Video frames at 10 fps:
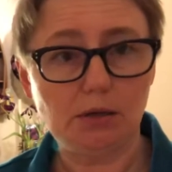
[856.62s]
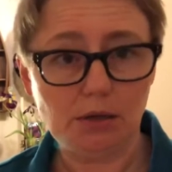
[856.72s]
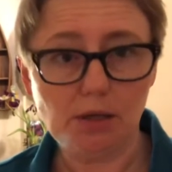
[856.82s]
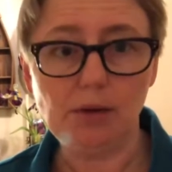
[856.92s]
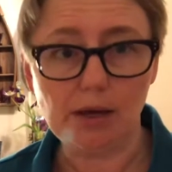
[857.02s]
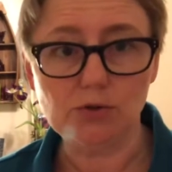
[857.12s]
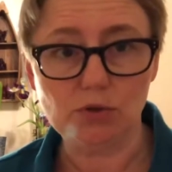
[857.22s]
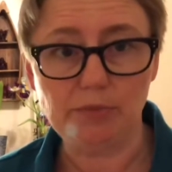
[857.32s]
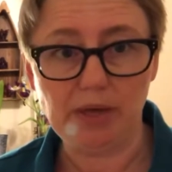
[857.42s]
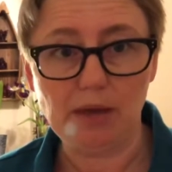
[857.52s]
he
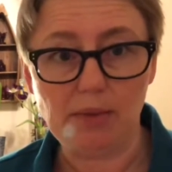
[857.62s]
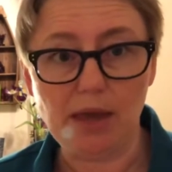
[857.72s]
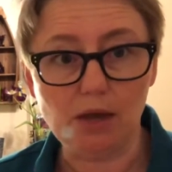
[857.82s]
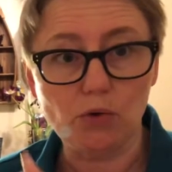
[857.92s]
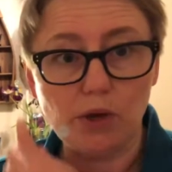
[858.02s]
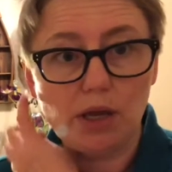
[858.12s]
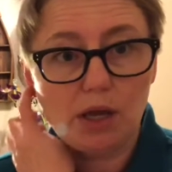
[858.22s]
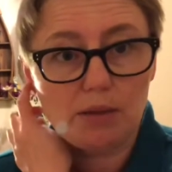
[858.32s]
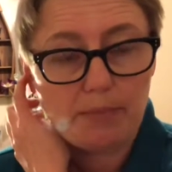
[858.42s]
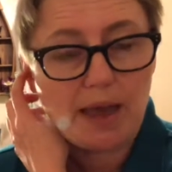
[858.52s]
actually became angry
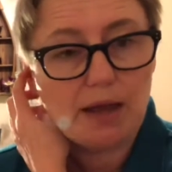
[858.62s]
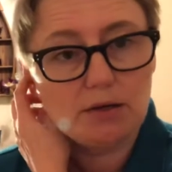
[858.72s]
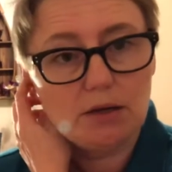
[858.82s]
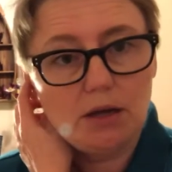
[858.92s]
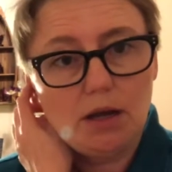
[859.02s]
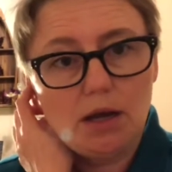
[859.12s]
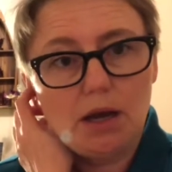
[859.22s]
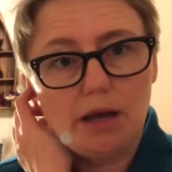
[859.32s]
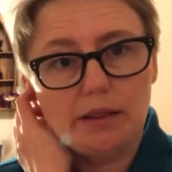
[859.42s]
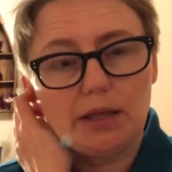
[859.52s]
and mad,
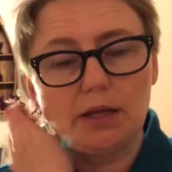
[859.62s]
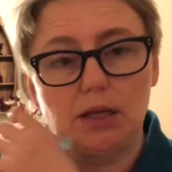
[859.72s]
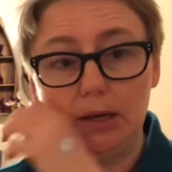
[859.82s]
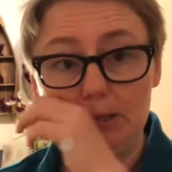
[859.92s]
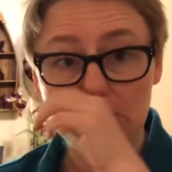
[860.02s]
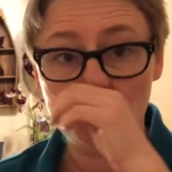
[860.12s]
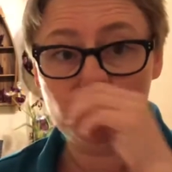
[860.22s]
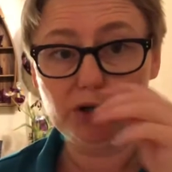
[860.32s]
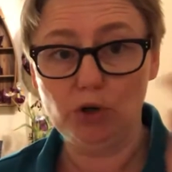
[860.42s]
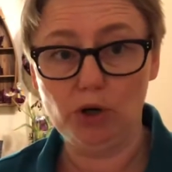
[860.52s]
and then he
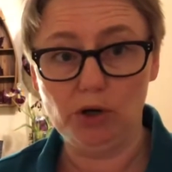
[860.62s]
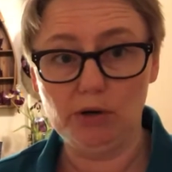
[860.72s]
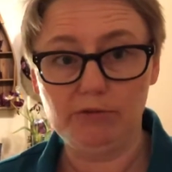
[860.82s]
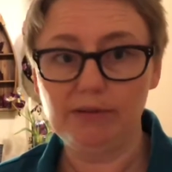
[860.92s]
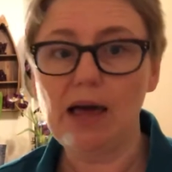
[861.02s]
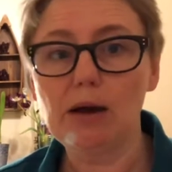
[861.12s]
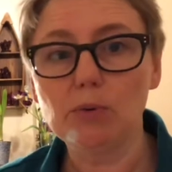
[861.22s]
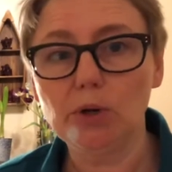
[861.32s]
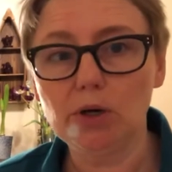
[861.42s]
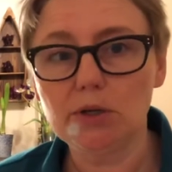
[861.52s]
destroyed her
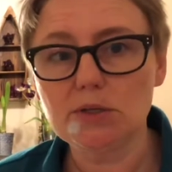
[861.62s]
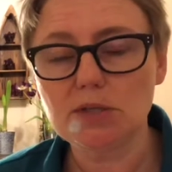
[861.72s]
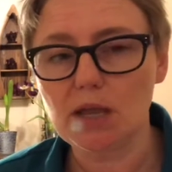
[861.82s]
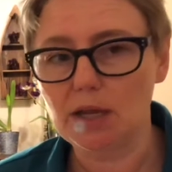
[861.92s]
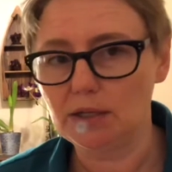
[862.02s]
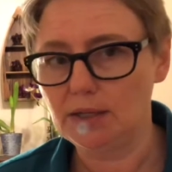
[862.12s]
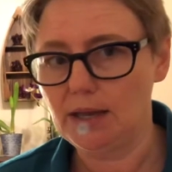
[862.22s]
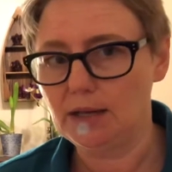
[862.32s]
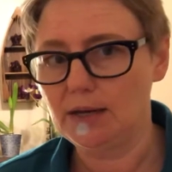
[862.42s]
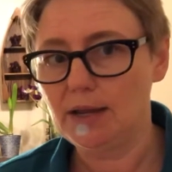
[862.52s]
flowers, and
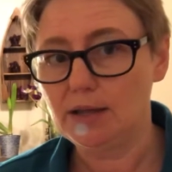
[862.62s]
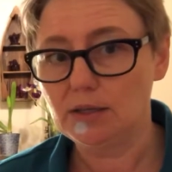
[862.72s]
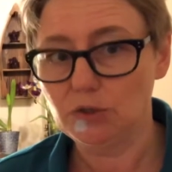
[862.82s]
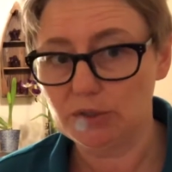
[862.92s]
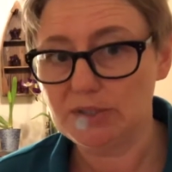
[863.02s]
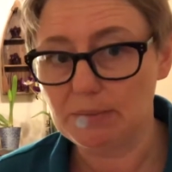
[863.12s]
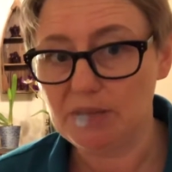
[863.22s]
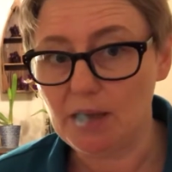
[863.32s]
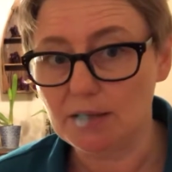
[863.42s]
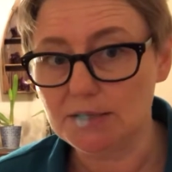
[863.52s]
then there is
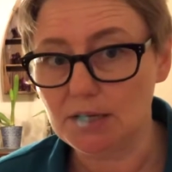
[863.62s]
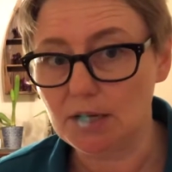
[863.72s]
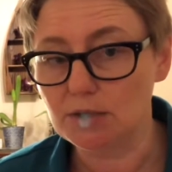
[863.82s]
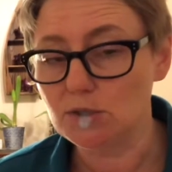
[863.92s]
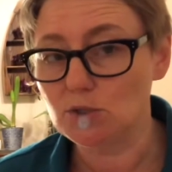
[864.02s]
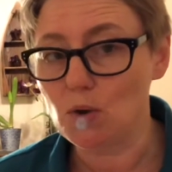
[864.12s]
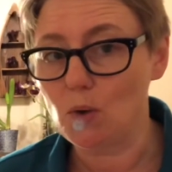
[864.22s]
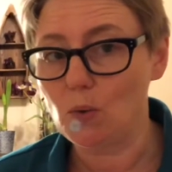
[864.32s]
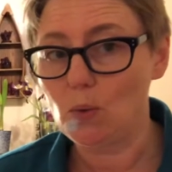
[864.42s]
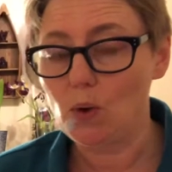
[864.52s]
something else he did.
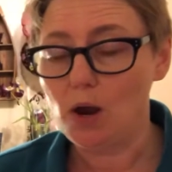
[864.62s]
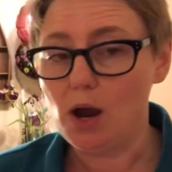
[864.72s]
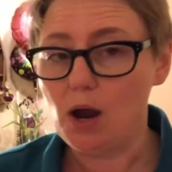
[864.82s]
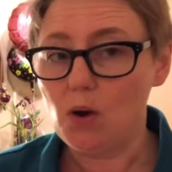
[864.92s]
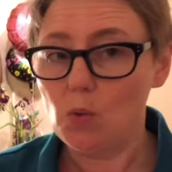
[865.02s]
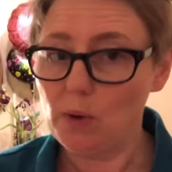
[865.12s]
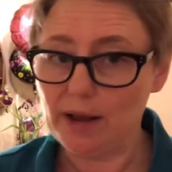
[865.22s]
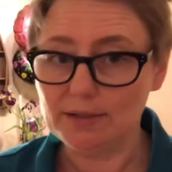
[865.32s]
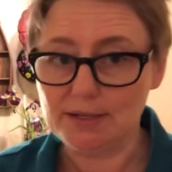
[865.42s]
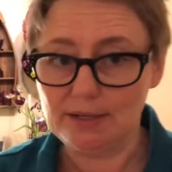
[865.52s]
So what
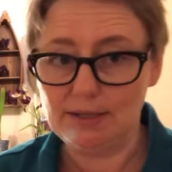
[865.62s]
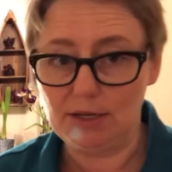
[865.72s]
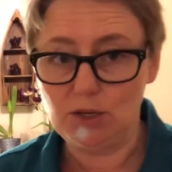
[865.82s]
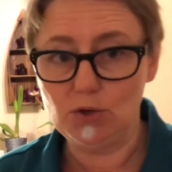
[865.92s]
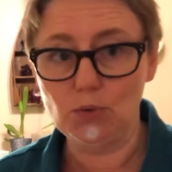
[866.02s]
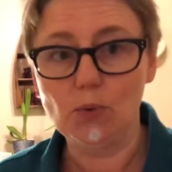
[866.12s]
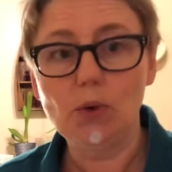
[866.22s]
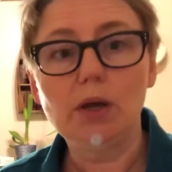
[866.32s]
else did he do?